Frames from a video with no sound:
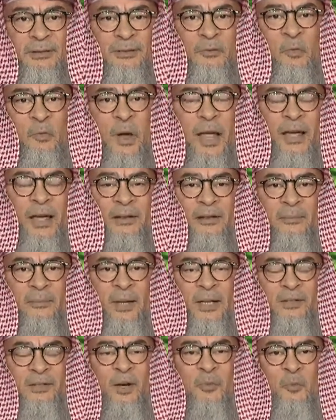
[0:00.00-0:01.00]
wear,
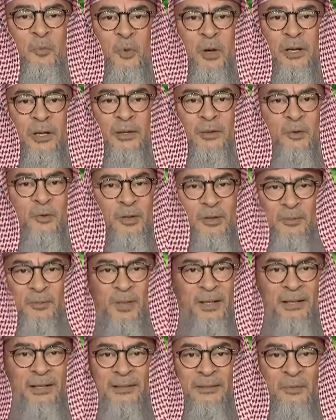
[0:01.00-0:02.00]
my top wear, or
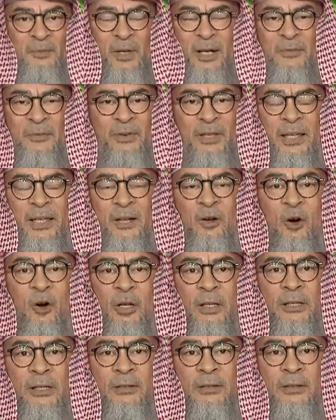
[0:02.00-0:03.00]
whatever they
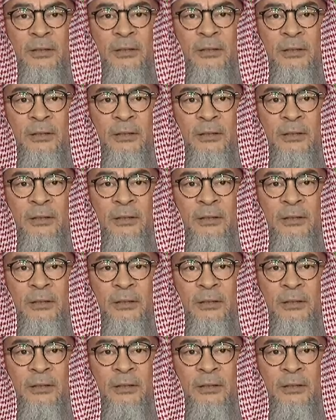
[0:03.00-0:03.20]
call it.